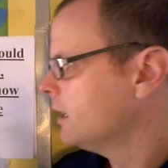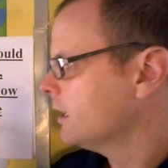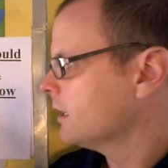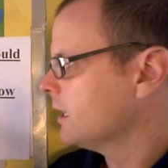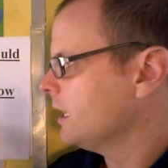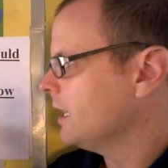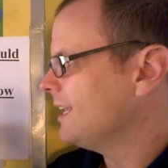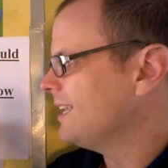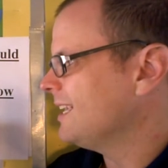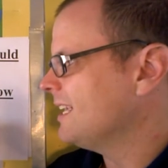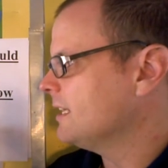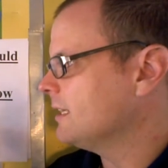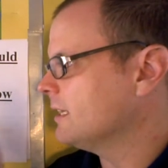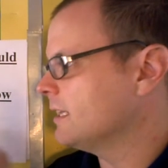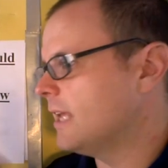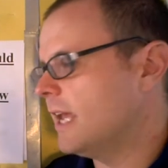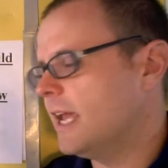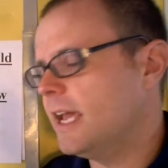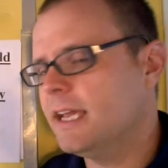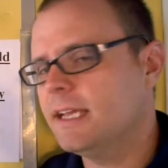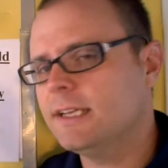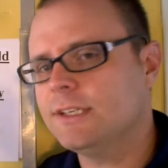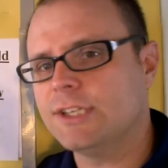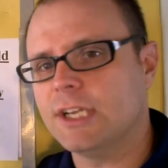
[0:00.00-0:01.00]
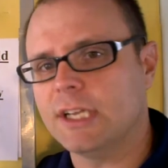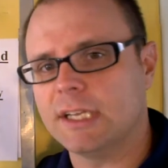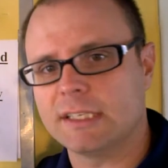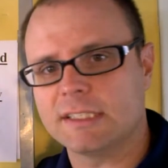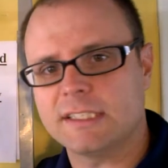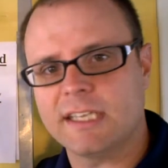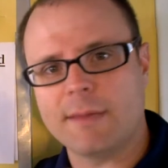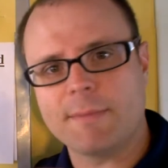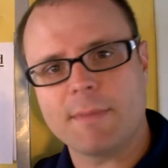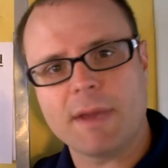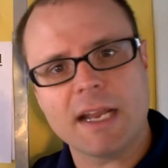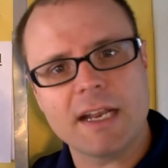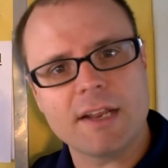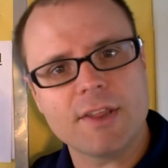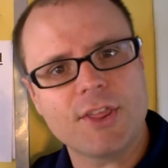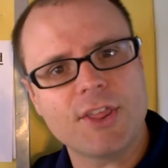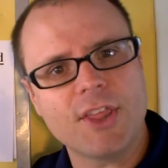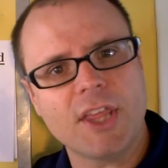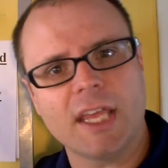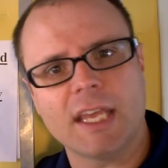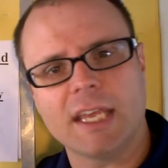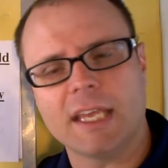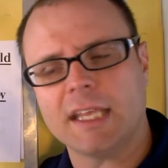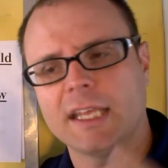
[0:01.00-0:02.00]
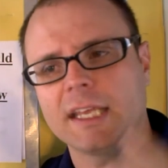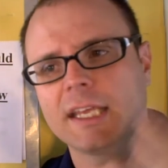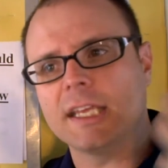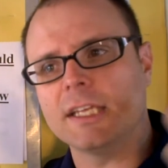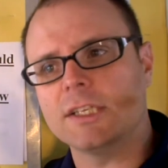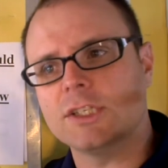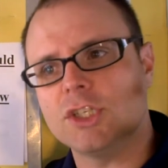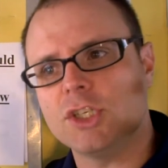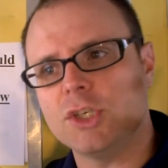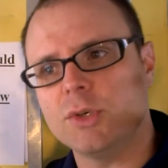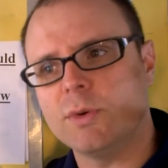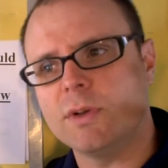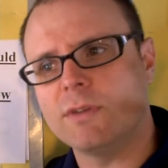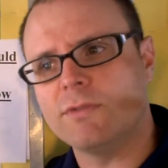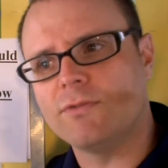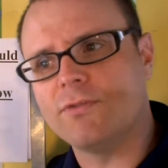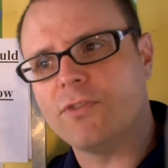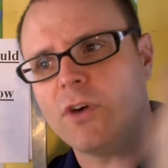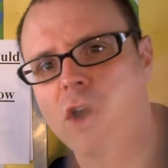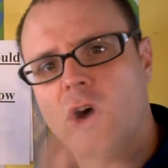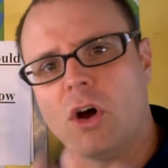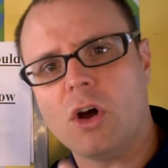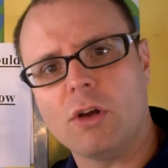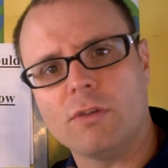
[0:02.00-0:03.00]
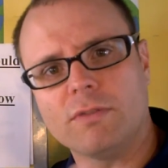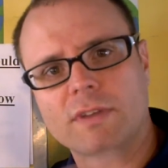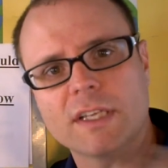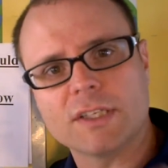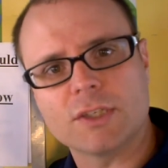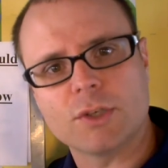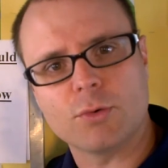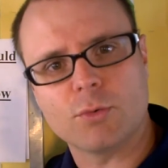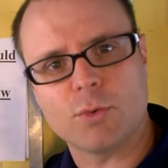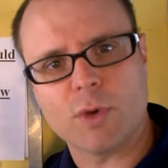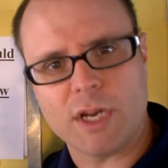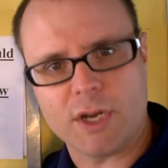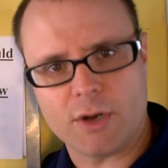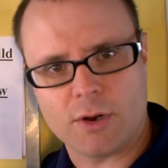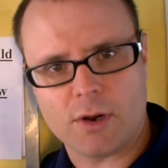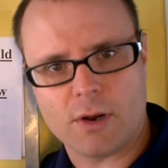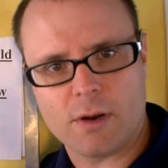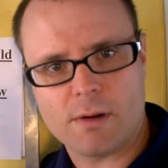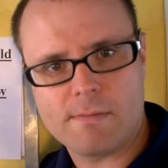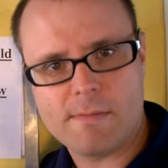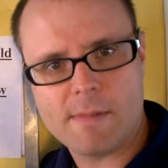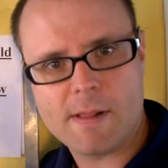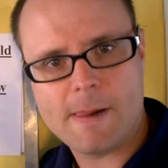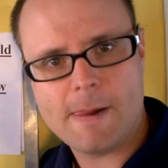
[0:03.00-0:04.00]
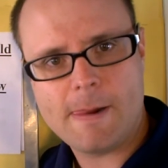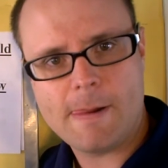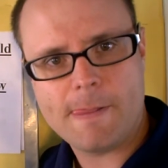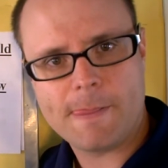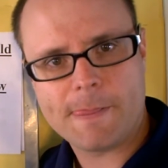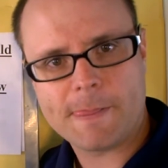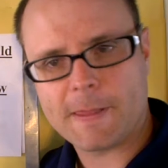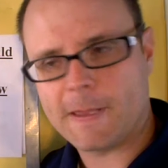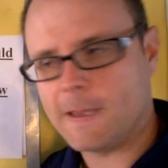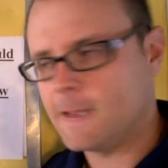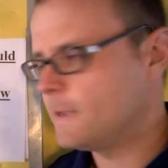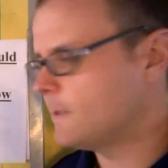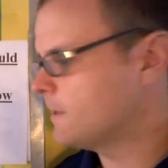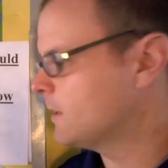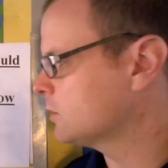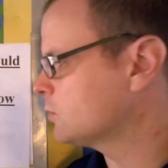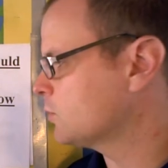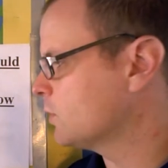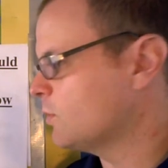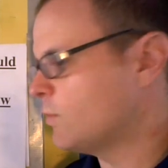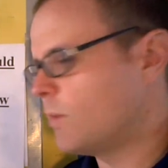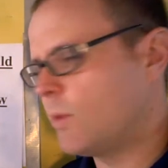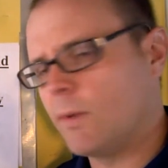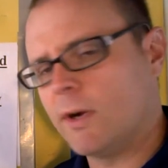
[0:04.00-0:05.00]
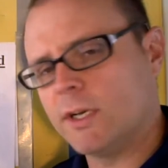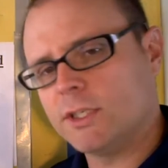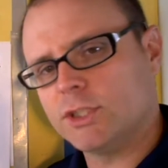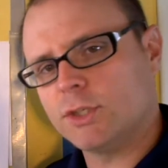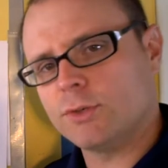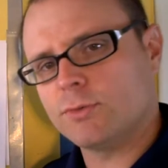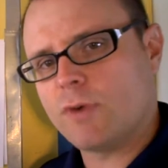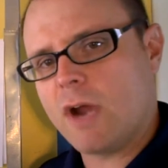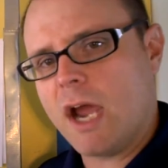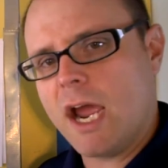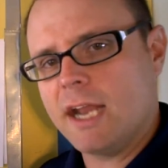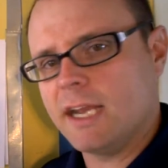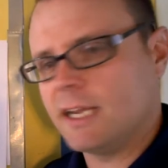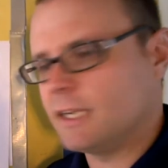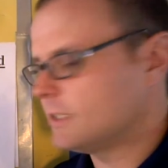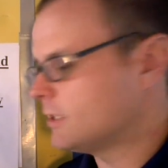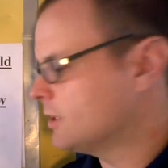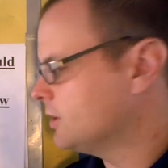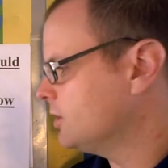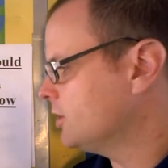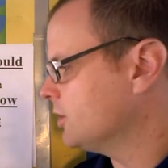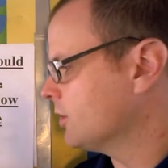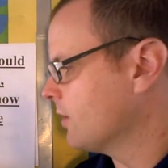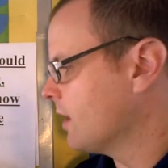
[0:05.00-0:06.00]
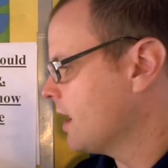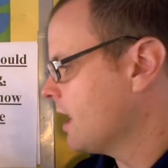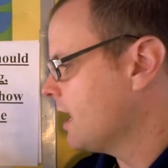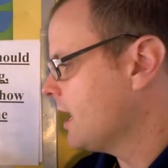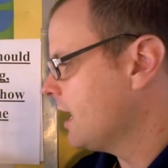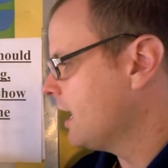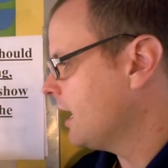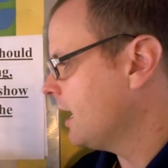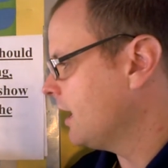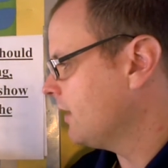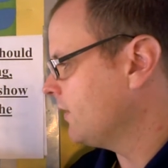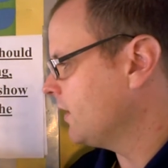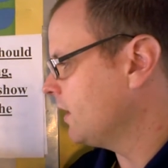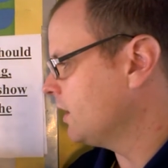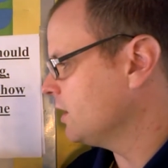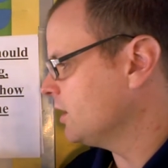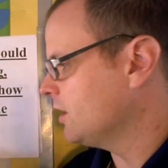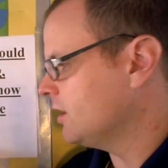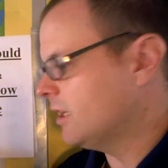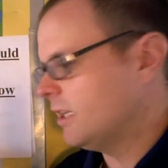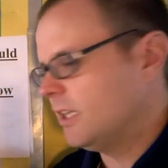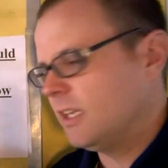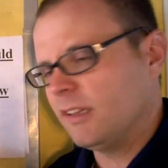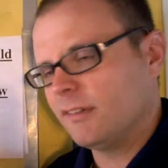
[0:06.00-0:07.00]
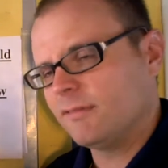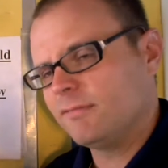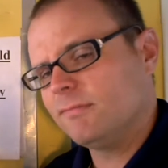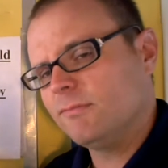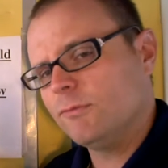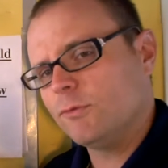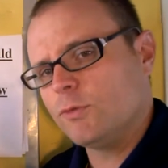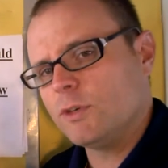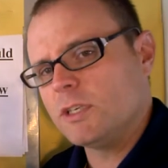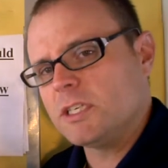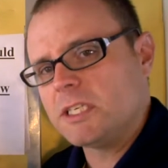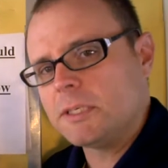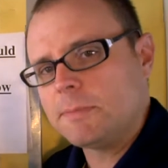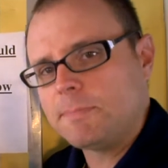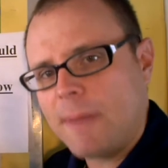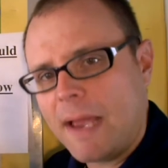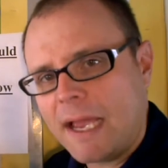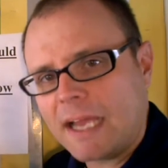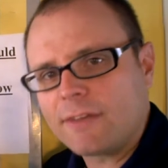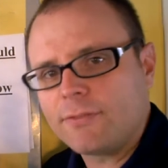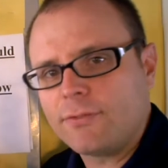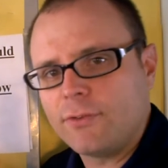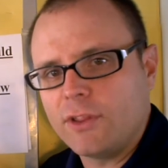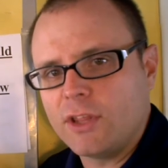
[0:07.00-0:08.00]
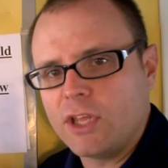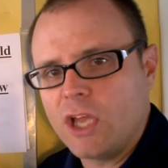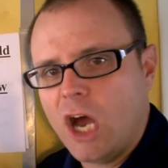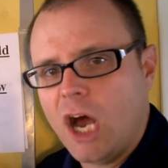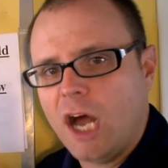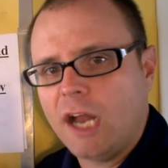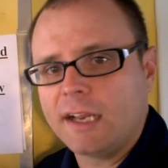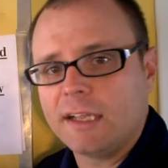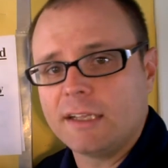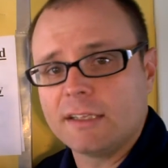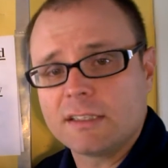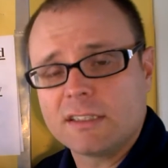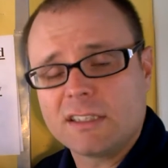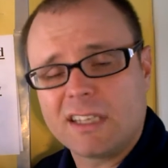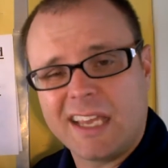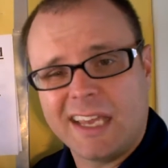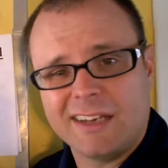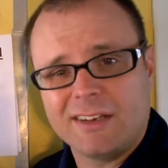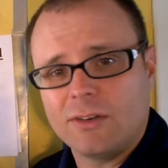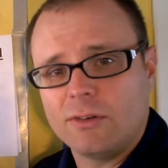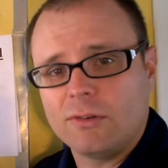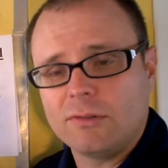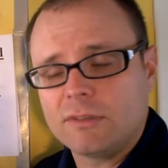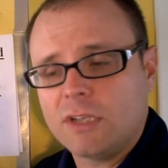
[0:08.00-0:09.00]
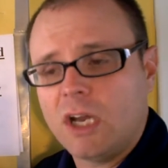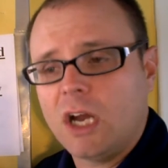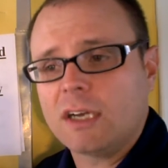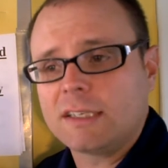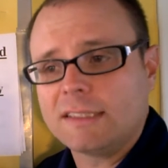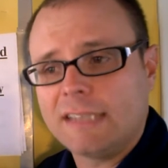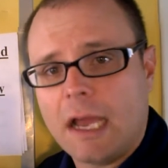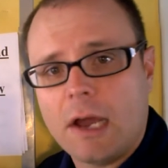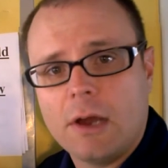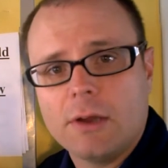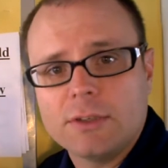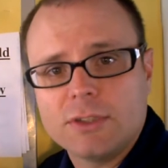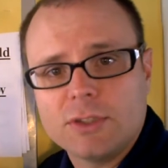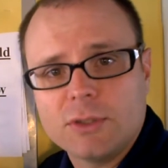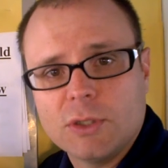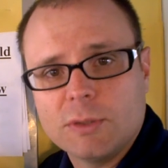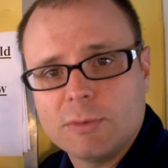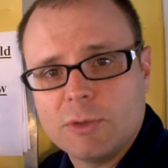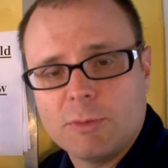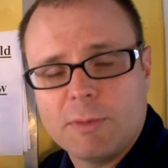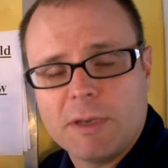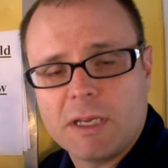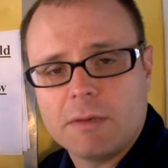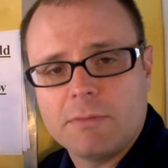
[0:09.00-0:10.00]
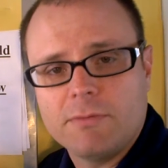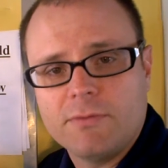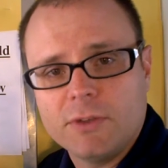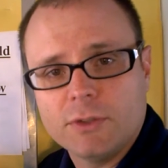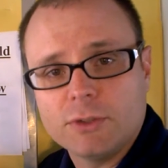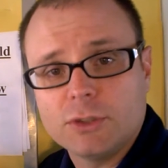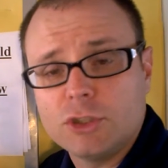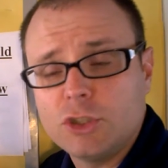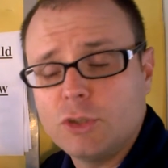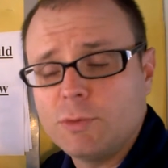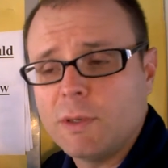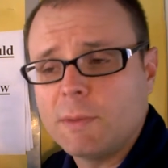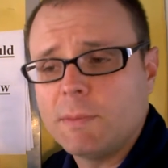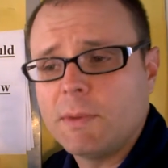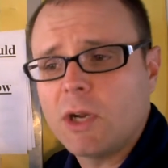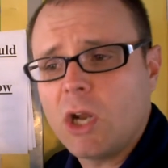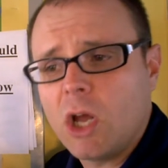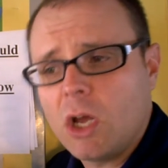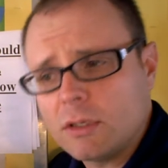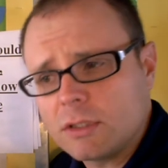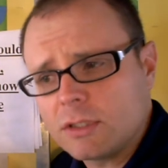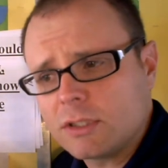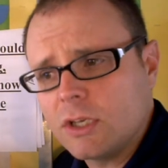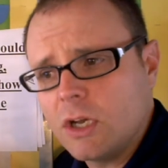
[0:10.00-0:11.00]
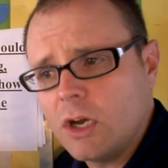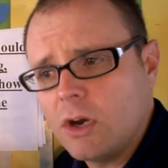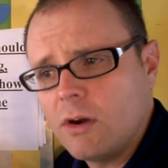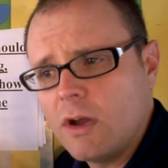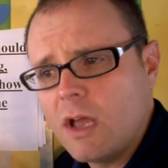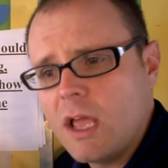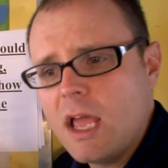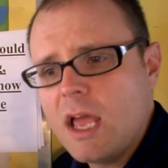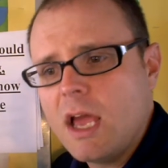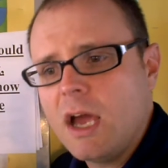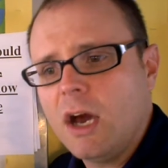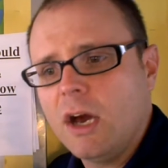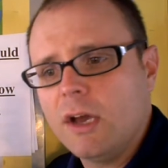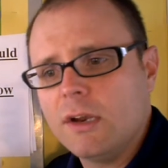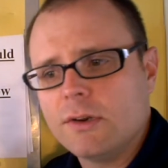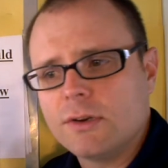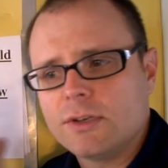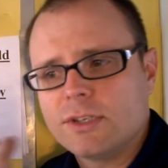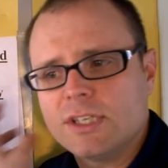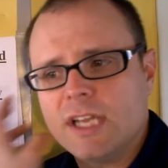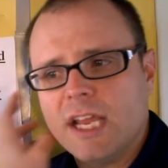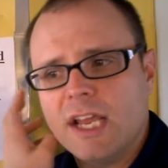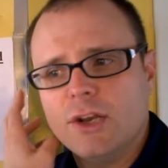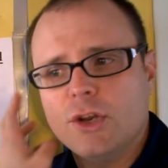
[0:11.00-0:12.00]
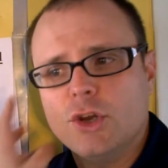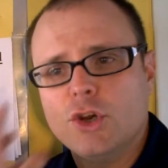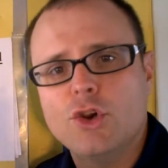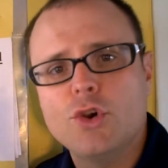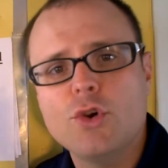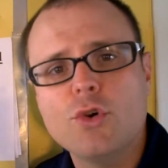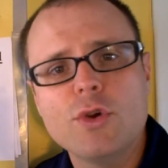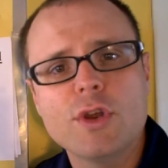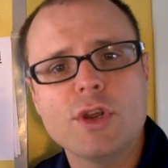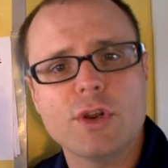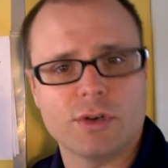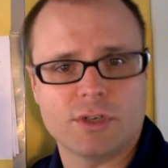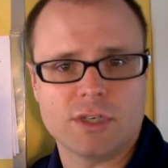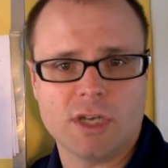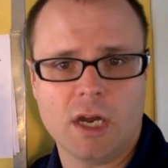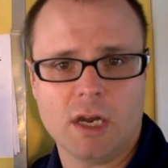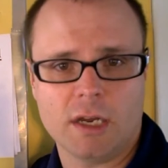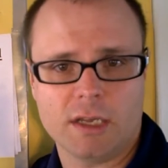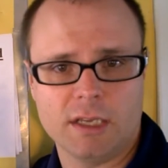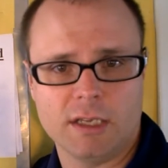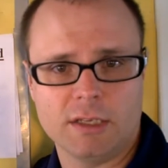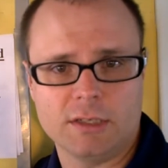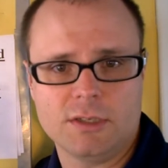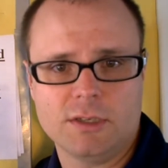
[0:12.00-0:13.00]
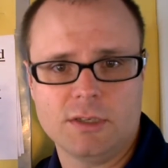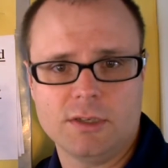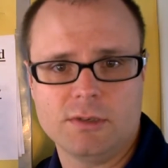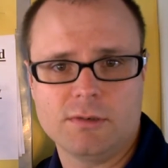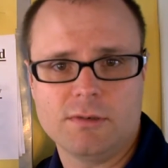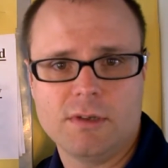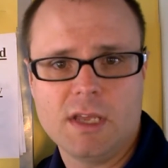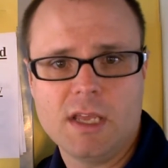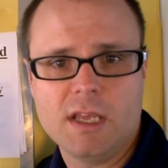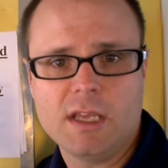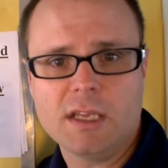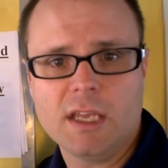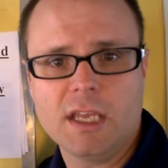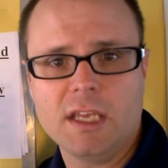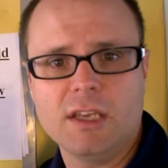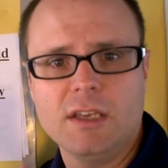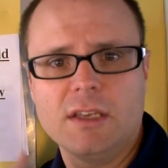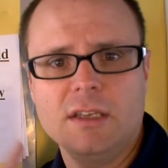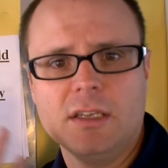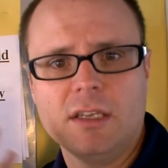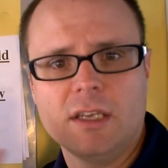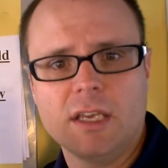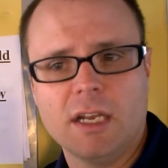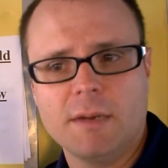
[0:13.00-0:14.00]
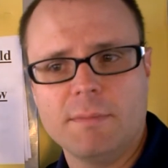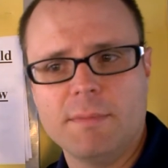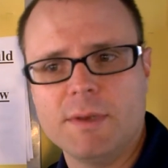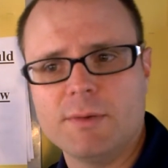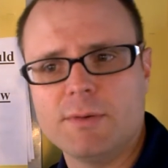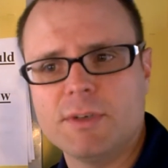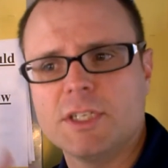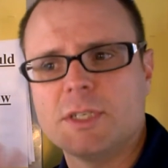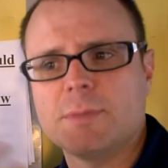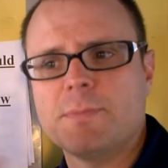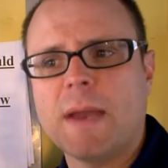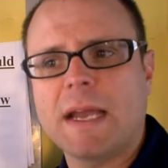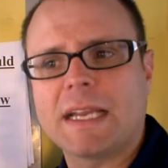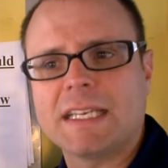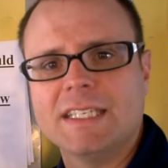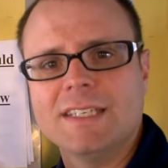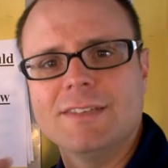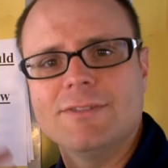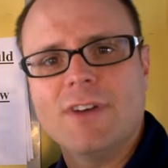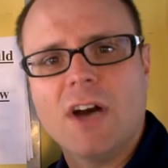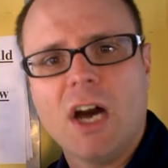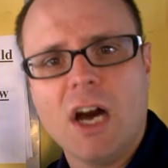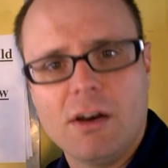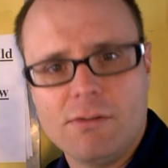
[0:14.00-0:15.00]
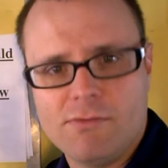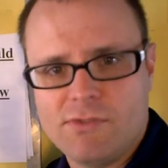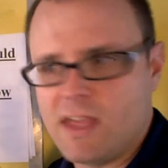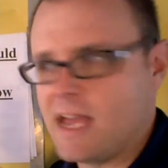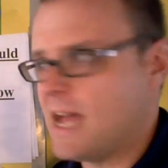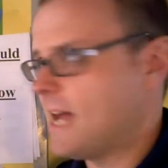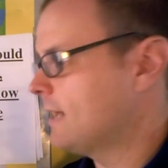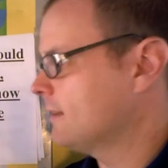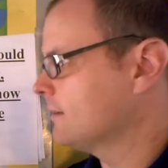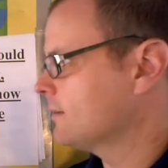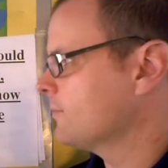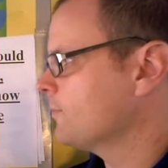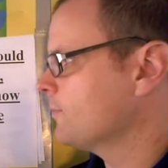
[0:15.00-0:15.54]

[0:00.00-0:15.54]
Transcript: Okay? Engaging, same kind of thing. It gets you involved as a reader. Okay? That's what we want your writing to do. And then you need to respect for the audience. Okay? Don't talk down to them. Don't make them feel stupid. But also understand who you're talking to. Okay? You got to be respectful of that.